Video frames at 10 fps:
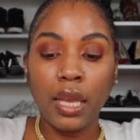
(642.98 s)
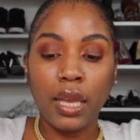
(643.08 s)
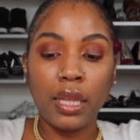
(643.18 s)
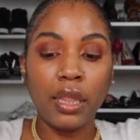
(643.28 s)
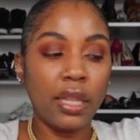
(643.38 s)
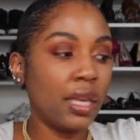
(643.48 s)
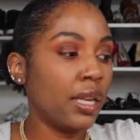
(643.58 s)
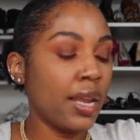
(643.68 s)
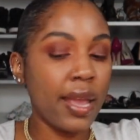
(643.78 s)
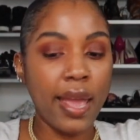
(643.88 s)
and then
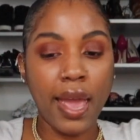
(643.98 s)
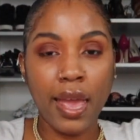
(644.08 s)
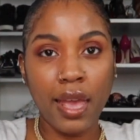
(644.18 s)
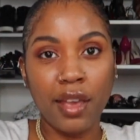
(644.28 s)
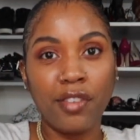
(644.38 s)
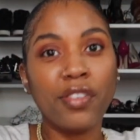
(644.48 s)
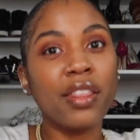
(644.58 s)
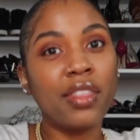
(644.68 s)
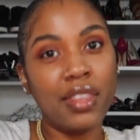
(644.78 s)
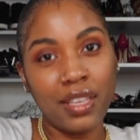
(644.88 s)
they have
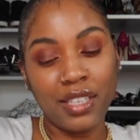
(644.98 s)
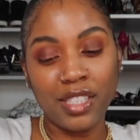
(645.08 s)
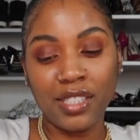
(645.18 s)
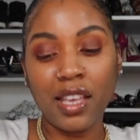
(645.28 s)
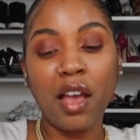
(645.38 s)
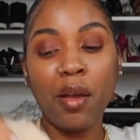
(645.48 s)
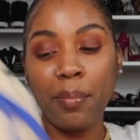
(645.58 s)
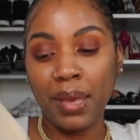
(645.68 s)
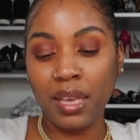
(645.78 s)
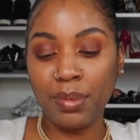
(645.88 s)
these
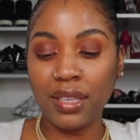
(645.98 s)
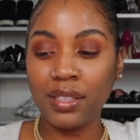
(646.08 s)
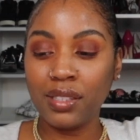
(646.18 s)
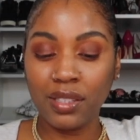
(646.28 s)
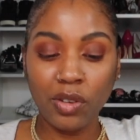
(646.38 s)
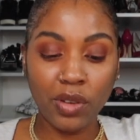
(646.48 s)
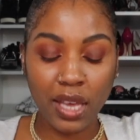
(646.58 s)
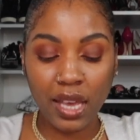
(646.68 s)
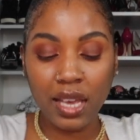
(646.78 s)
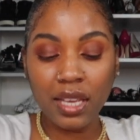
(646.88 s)
babies.
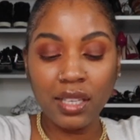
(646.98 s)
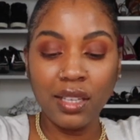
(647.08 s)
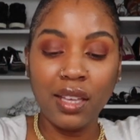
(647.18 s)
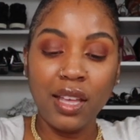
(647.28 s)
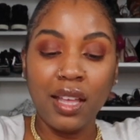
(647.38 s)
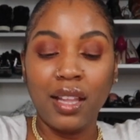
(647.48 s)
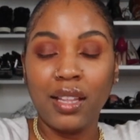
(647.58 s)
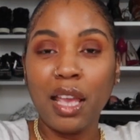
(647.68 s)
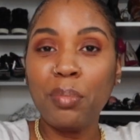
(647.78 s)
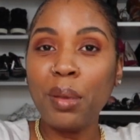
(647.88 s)
Okay,
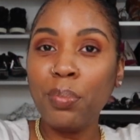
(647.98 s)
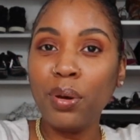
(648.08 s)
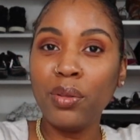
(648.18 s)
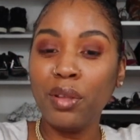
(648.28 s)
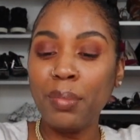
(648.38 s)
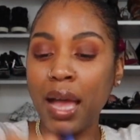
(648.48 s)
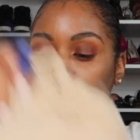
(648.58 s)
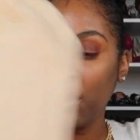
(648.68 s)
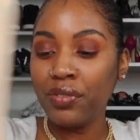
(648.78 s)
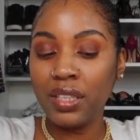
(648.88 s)
let me pull them
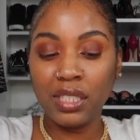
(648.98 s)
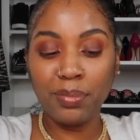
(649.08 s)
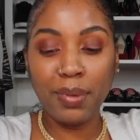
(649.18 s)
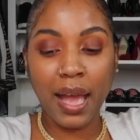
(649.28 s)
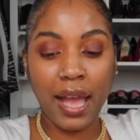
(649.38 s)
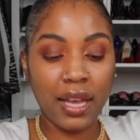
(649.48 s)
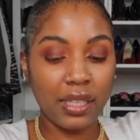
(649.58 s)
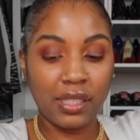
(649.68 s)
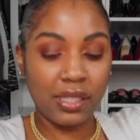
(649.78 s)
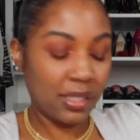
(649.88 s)
out of this
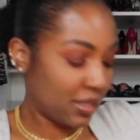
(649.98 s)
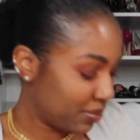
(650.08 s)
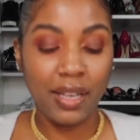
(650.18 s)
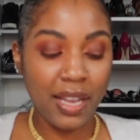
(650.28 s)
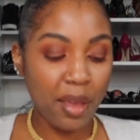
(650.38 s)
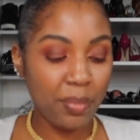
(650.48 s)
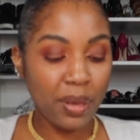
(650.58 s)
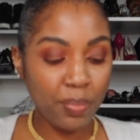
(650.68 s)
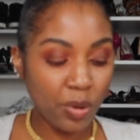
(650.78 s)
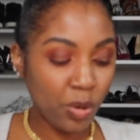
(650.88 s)
box. Let
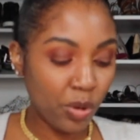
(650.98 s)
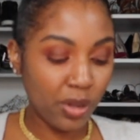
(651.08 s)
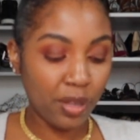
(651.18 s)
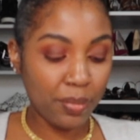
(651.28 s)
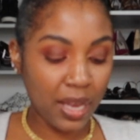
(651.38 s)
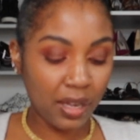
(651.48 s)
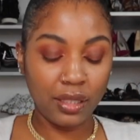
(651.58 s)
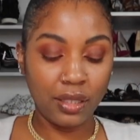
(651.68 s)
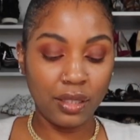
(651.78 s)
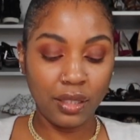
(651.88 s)
me pull them out.
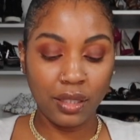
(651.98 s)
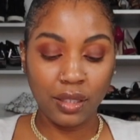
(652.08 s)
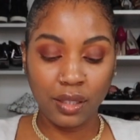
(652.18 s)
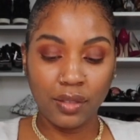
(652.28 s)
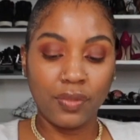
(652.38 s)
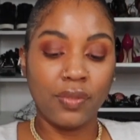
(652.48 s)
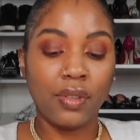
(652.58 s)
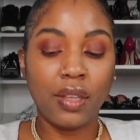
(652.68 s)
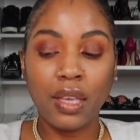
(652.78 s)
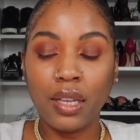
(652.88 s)

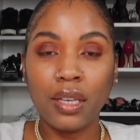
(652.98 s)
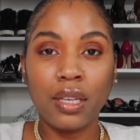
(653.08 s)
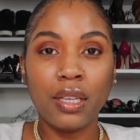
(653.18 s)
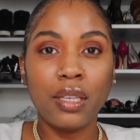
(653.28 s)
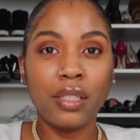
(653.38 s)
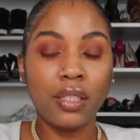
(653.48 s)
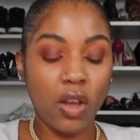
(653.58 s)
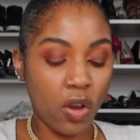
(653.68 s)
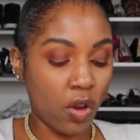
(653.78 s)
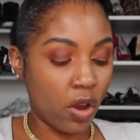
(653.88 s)
And these
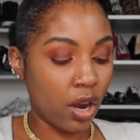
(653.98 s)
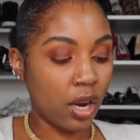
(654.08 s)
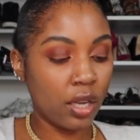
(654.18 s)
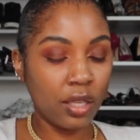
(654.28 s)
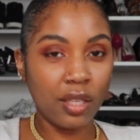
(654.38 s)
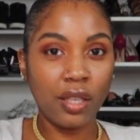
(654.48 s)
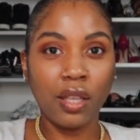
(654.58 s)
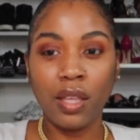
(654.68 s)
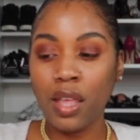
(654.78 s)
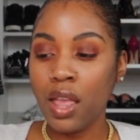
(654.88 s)
are
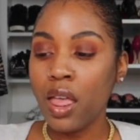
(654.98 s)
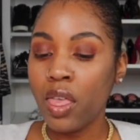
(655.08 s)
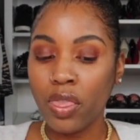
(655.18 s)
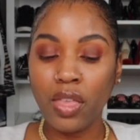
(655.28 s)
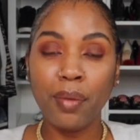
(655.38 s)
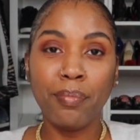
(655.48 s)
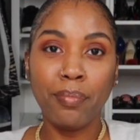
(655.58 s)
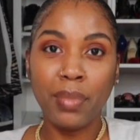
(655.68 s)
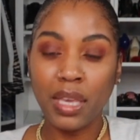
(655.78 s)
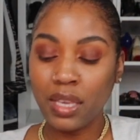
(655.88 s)
the
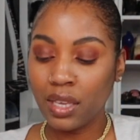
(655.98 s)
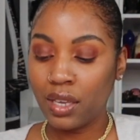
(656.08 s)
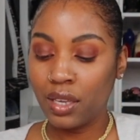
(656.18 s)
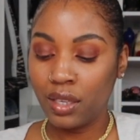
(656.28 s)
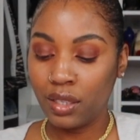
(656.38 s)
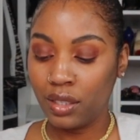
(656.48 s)
Mink